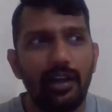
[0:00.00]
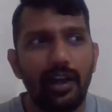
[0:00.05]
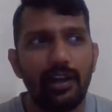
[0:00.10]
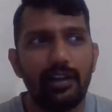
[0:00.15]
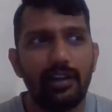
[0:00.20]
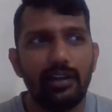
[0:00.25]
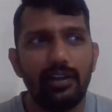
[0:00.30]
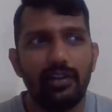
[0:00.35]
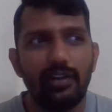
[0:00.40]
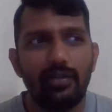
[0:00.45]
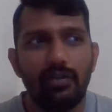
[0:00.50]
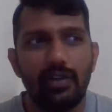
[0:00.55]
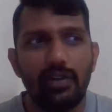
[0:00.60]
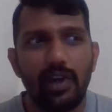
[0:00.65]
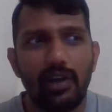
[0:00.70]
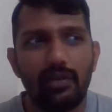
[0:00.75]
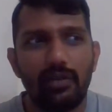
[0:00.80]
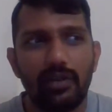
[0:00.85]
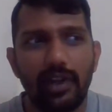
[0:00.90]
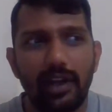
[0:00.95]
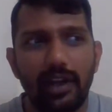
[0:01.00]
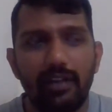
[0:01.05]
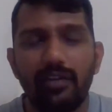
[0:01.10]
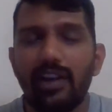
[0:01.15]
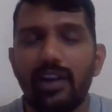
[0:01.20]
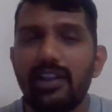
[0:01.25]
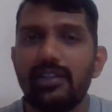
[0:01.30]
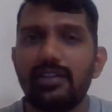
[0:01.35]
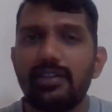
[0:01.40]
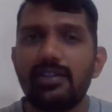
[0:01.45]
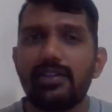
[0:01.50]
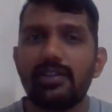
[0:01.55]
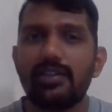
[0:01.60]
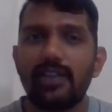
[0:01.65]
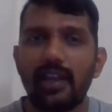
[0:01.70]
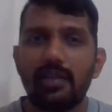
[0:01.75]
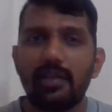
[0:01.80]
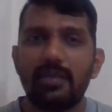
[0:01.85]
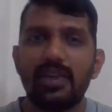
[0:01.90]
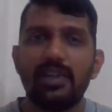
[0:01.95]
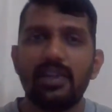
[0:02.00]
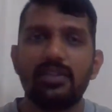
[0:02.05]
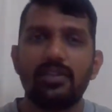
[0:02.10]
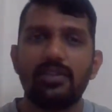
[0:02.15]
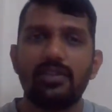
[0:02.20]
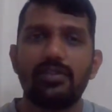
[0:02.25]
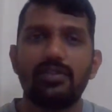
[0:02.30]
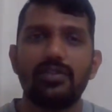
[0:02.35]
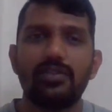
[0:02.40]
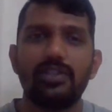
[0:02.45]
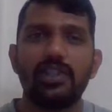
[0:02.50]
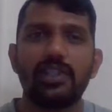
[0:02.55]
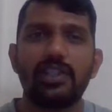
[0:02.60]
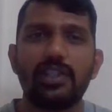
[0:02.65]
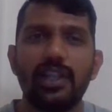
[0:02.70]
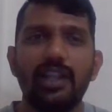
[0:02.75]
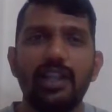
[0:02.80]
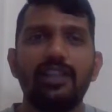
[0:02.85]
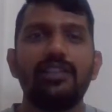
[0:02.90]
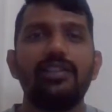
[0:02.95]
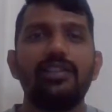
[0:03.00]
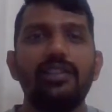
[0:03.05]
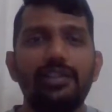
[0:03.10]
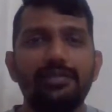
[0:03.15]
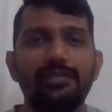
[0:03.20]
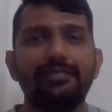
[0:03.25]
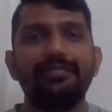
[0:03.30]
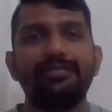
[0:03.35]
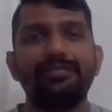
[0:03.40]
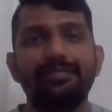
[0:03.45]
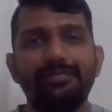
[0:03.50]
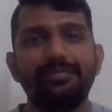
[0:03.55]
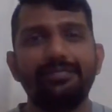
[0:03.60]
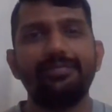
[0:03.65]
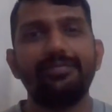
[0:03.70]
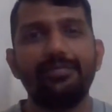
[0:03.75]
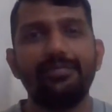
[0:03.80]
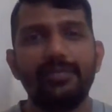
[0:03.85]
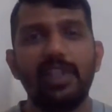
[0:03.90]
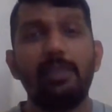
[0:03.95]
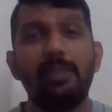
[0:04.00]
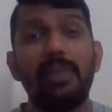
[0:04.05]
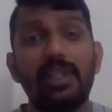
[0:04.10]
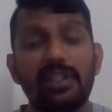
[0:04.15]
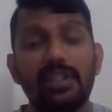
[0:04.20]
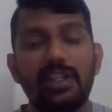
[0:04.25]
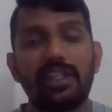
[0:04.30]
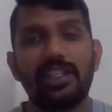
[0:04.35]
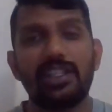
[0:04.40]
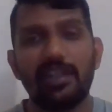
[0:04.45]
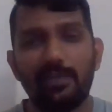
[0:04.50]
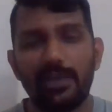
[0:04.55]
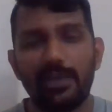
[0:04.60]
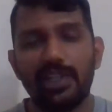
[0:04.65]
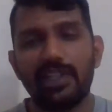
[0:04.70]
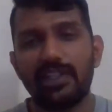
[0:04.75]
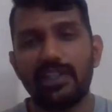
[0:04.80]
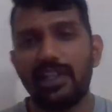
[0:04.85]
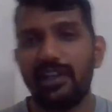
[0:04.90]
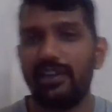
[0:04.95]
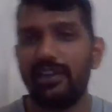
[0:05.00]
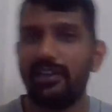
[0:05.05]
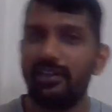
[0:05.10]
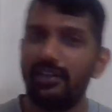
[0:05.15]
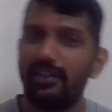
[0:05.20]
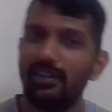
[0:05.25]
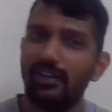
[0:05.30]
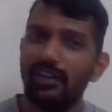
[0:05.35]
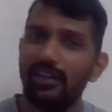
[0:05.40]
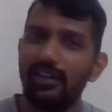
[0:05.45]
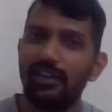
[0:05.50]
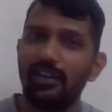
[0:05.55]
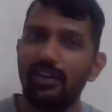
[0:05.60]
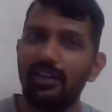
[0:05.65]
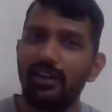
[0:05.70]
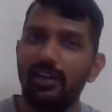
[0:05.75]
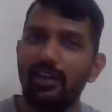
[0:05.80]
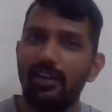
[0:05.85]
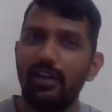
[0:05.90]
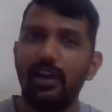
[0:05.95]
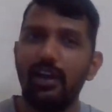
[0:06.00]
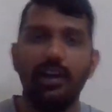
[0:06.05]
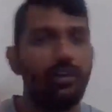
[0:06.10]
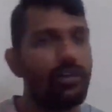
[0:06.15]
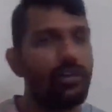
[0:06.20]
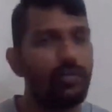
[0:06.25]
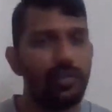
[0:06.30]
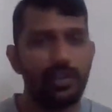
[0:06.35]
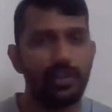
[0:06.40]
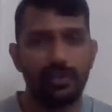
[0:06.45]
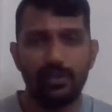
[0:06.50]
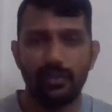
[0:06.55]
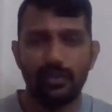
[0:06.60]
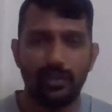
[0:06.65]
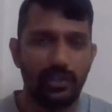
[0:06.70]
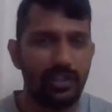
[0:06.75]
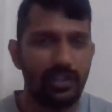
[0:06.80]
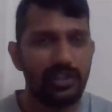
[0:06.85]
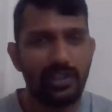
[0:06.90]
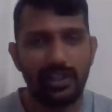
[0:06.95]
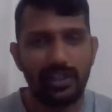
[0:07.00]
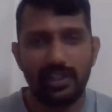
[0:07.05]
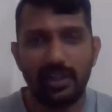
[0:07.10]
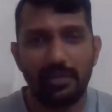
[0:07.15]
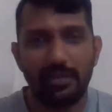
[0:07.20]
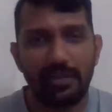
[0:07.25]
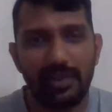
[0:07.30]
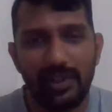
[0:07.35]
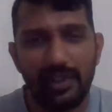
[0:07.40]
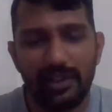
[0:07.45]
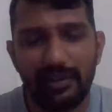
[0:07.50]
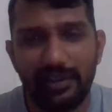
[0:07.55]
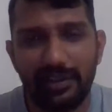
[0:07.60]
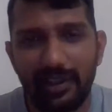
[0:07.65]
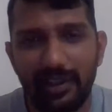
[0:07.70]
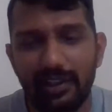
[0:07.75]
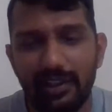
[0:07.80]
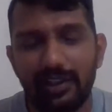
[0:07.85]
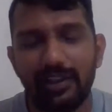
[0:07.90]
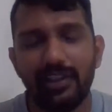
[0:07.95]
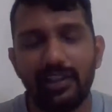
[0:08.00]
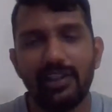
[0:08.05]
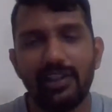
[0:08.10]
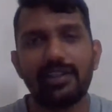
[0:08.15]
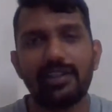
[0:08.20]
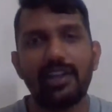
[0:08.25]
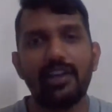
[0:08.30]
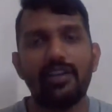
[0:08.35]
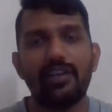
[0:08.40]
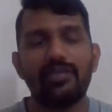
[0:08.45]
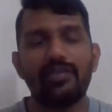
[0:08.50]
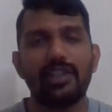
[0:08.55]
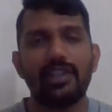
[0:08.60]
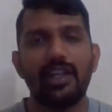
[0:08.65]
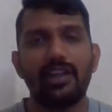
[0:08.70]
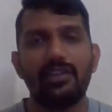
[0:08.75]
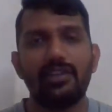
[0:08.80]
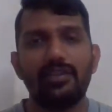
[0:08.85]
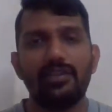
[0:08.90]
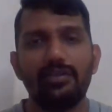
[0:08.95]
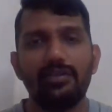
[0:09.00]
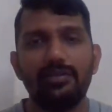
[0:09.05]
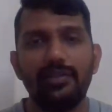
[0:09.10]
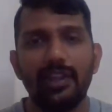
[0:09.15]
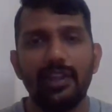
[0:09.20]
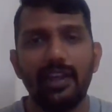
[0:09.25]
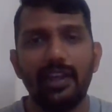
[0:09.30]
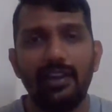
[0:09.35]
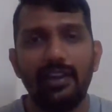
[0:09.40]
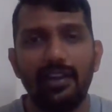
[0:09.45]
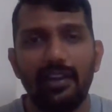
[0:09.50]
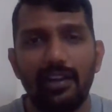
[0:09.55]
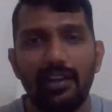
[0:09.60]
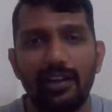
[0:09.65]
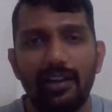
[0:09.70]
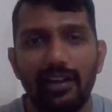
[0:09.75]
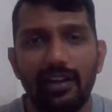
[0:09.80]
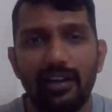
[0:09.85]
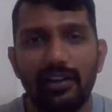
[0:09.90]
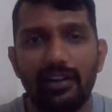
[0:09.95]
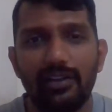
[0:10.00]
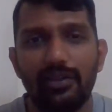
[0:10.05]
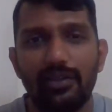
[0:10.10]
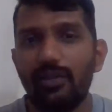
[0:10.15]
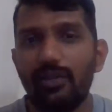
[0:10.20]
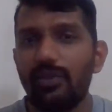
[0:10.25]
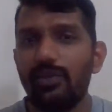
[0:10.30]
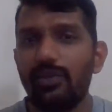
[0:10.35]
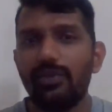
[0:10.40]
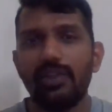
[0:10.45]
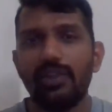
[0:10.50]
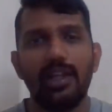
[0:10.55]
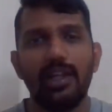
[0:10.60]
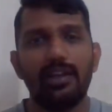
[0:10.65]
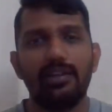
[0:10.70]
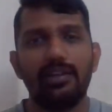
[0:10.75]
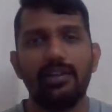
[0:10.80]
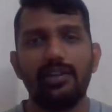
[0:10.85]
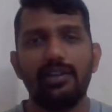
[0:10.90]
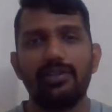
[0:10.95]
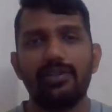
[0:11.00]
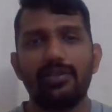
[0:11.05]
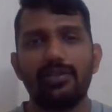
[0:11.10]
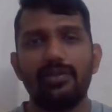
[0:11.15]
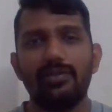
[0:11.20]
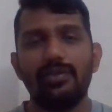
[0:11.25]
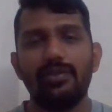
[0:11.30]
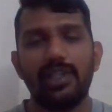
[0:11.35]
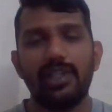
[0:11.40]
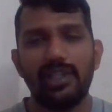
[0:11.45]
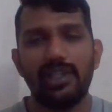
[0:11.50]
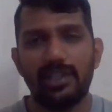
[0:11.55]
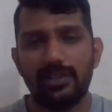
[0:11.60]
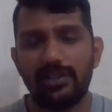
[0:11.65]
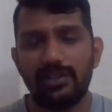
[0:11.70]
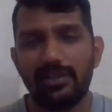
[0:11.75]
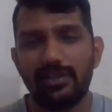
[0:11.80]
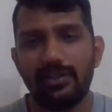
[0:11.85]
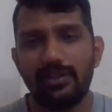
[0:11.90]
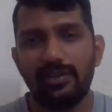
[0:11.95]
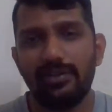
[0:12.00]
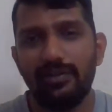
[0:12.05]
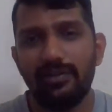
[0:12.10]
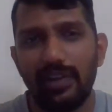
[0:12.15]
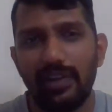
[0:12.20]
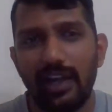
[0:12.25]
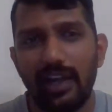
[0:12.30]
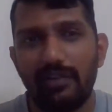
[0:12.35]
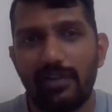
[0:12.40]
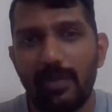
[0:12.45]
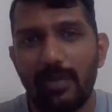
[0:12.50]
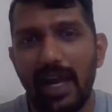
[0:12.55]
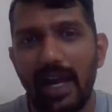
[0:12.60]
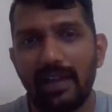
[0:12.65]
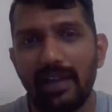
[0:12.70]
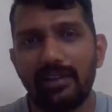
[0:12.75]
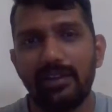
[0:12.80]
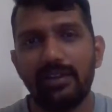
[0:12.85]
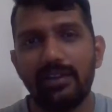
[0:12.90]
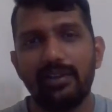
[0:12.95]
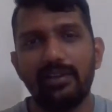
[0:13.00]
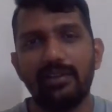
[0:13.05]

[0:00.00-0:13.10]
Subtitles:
no doubt advanced segment is also just like the best example is like I always use this example in this kind of scenario. You know that in school days we have a math,